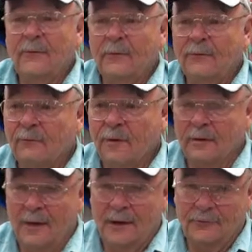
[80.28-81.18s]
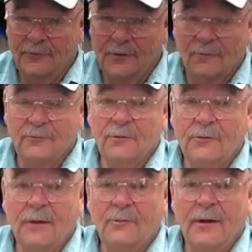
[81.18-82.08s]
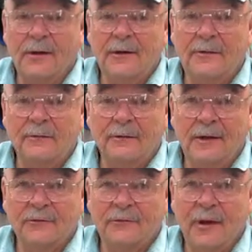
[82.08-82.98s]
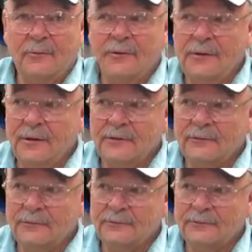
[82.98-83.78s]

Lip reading: we've won a lot of tournaments on that bait here in the last couple of years.